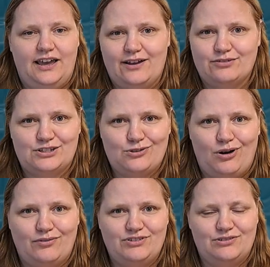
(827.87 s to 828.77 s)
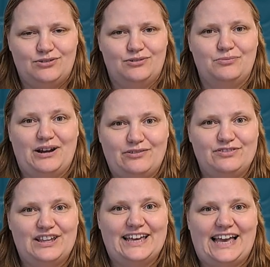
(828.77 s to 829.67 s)
every so often or when I
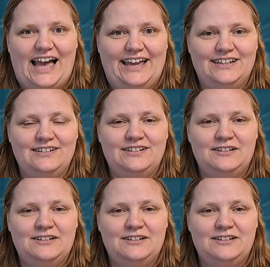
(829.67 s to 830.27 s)
feel I can.